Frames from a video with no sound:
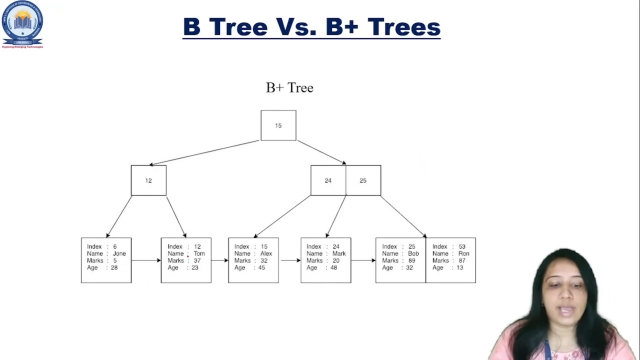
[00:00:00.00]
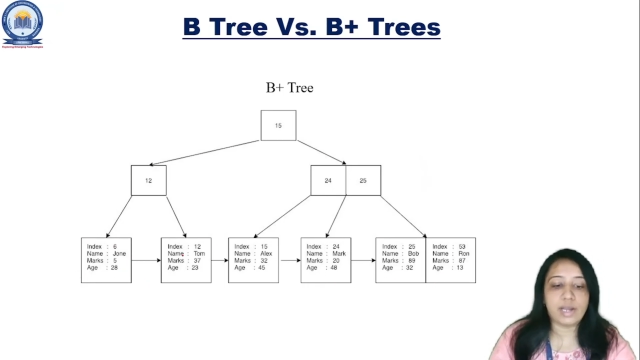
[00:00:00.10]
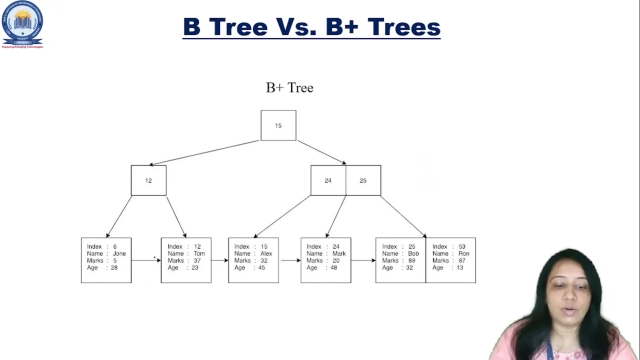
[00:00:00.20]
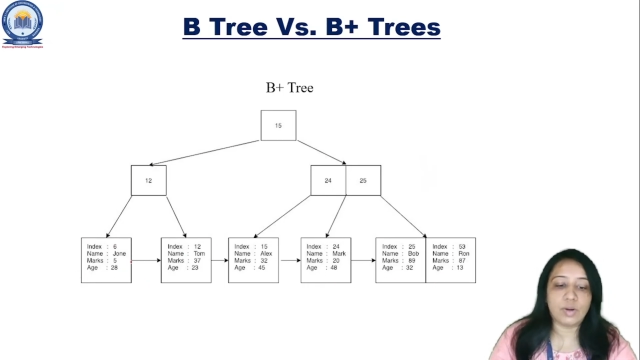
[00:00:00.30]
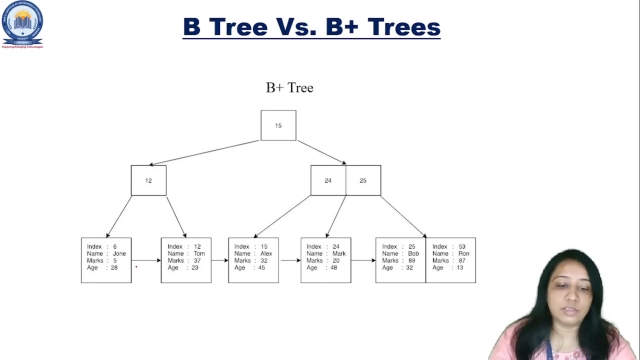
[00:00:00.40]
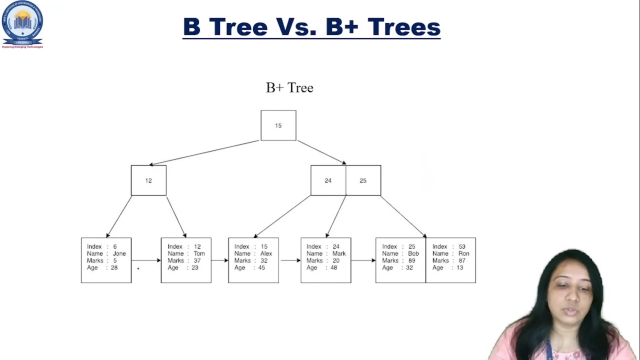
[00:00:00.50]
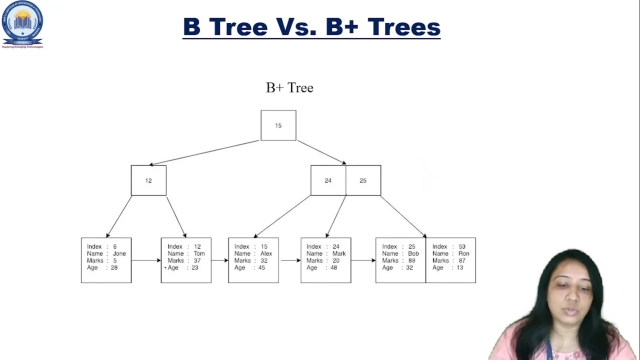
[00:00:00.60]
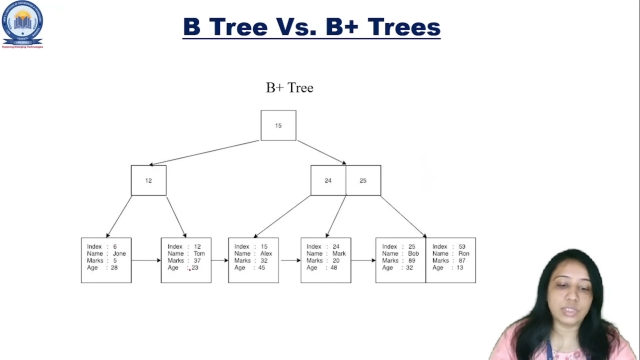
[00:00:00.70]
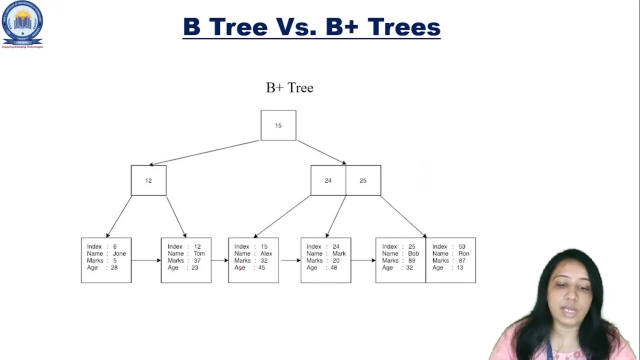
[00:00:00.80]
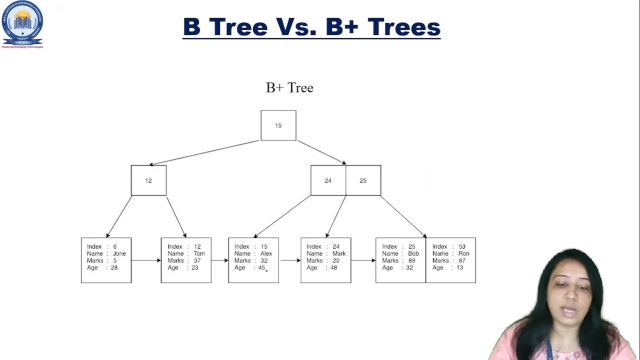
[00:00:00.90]
and also
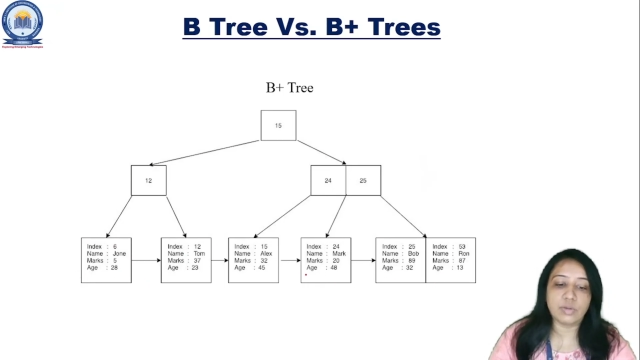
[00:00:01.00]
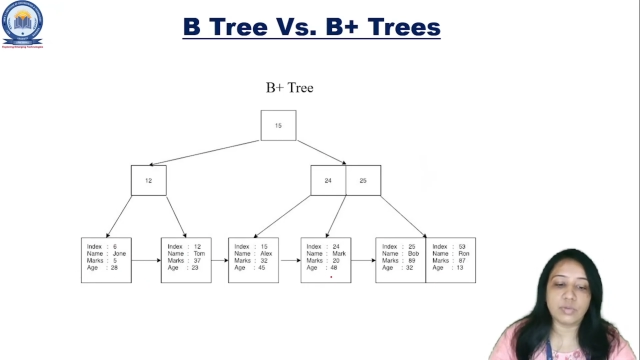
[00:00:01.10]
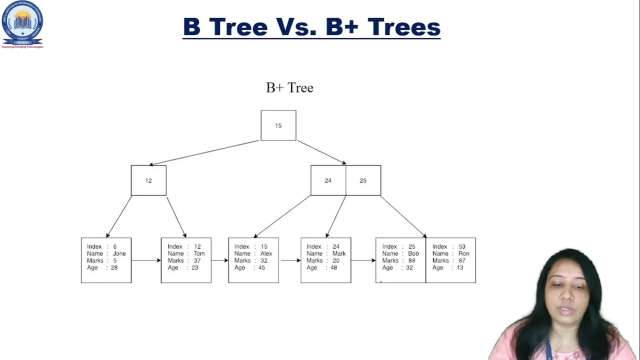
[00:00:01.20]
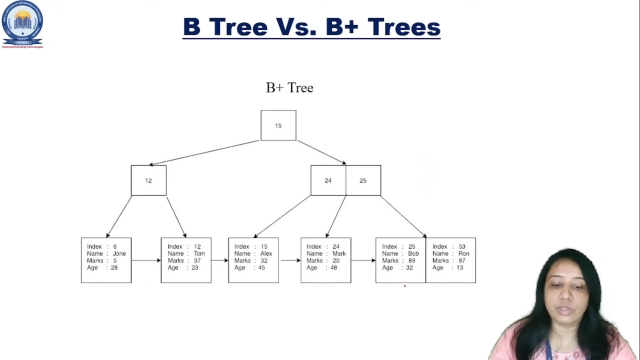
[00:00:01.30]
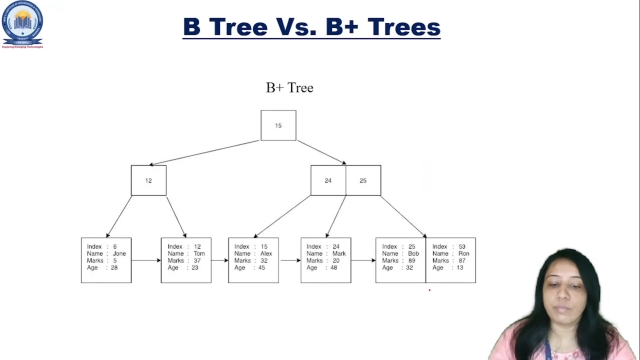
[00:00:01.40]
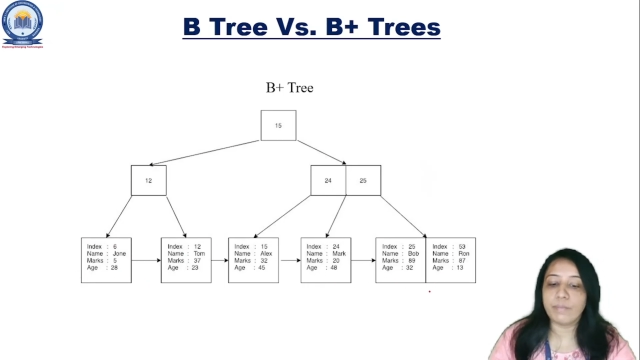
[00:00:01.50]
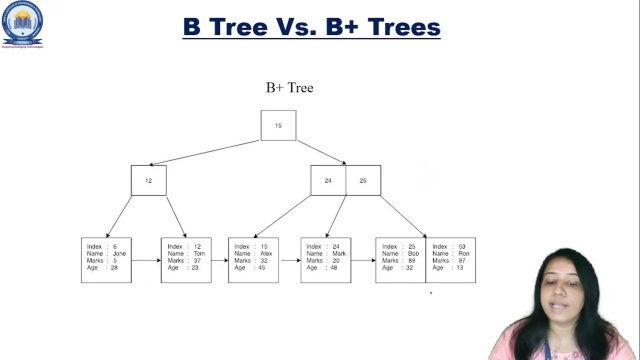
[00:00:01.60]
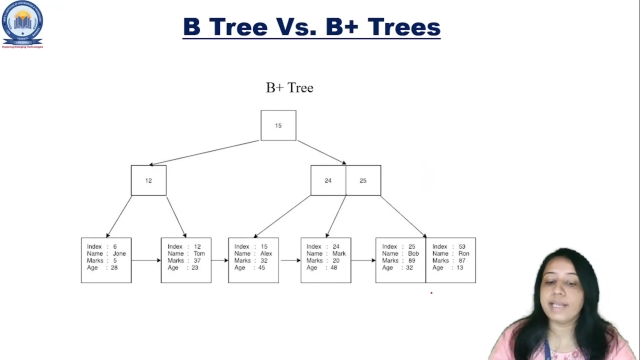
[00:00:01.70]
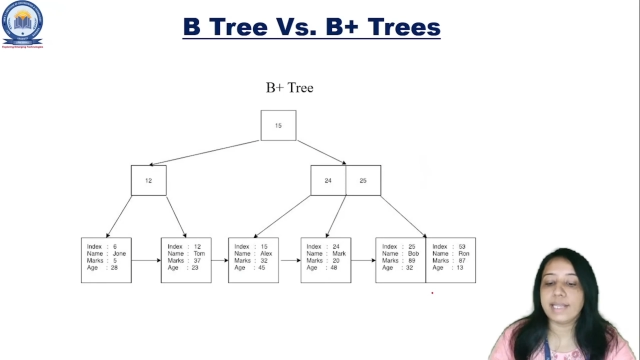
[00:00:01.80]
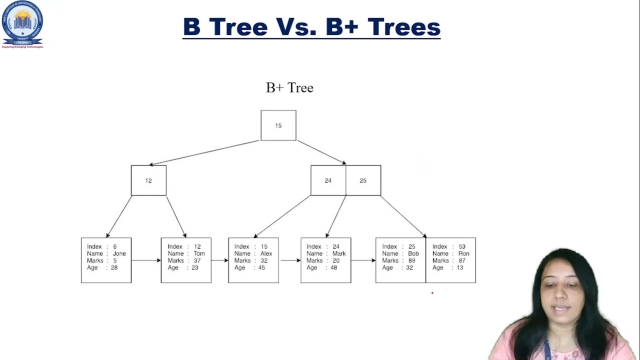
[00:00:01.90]
they are going to be
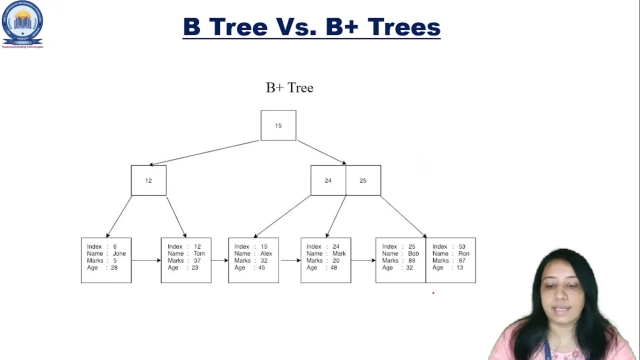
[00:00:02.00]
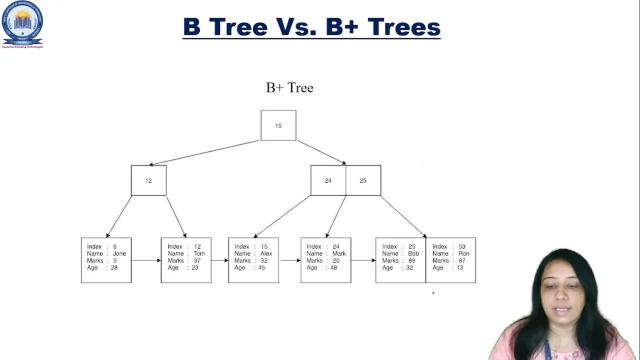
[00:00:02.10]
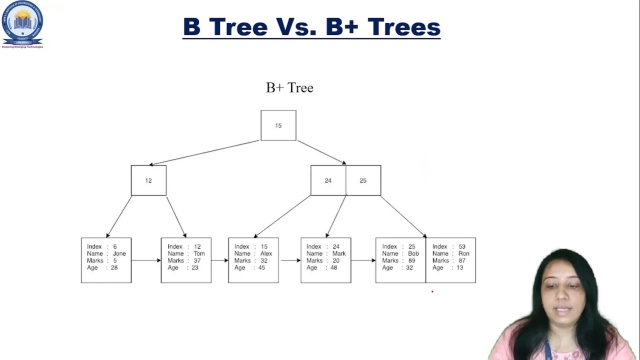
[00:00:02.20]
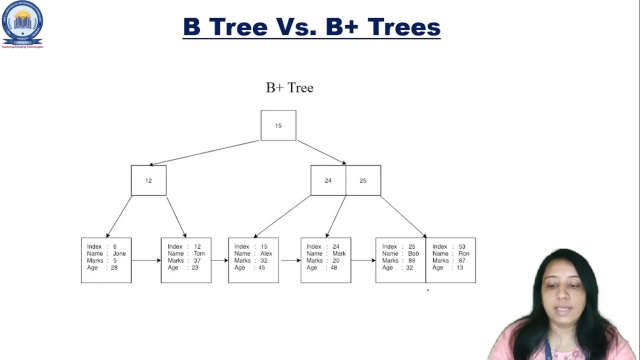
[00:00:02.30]
linked.